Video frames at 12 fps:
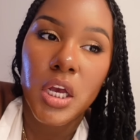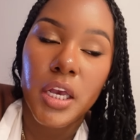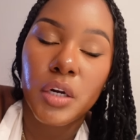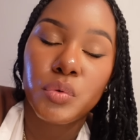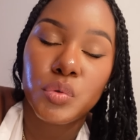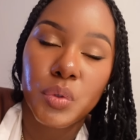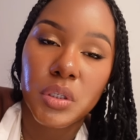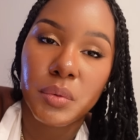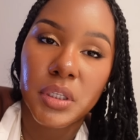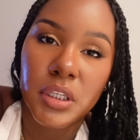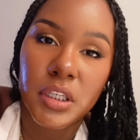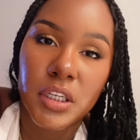and it was really
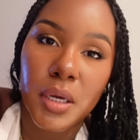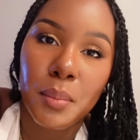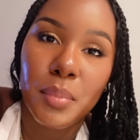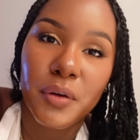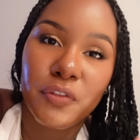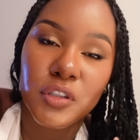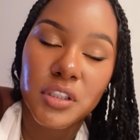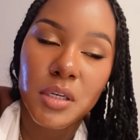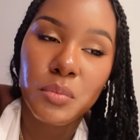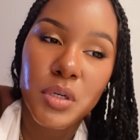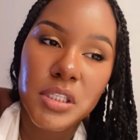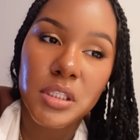really good but for
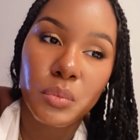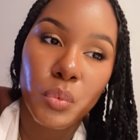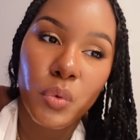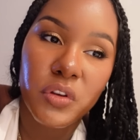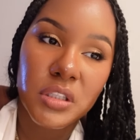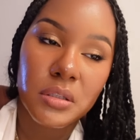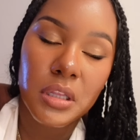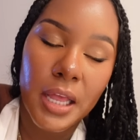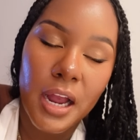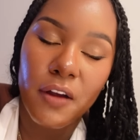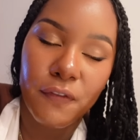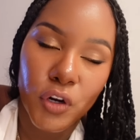some reason when we
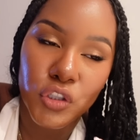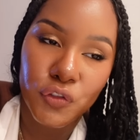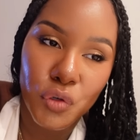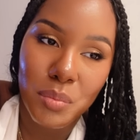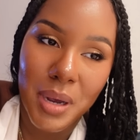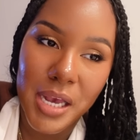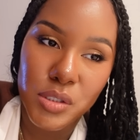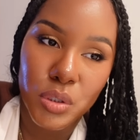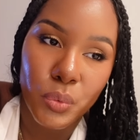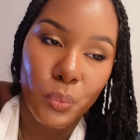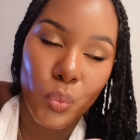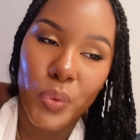like our first few bites
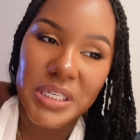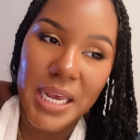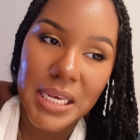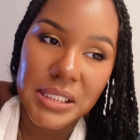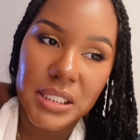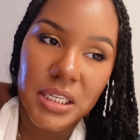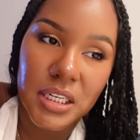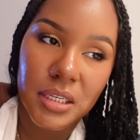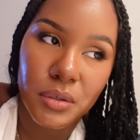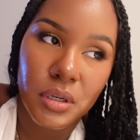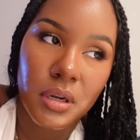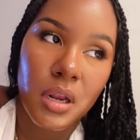when we tasted
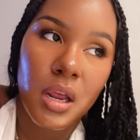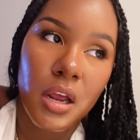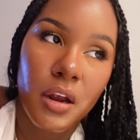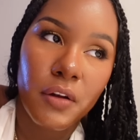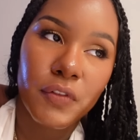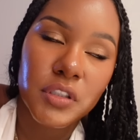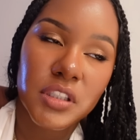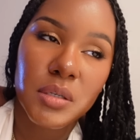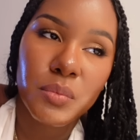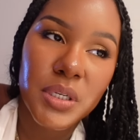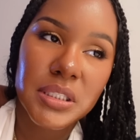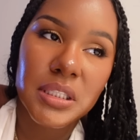it for
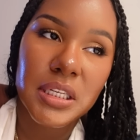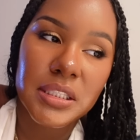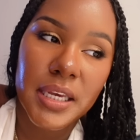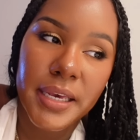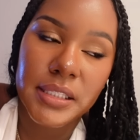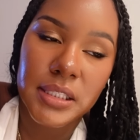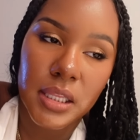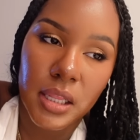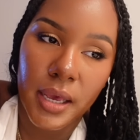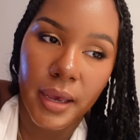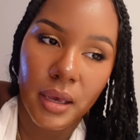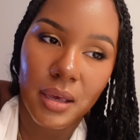some reason it tasted
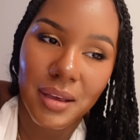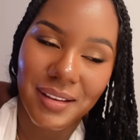like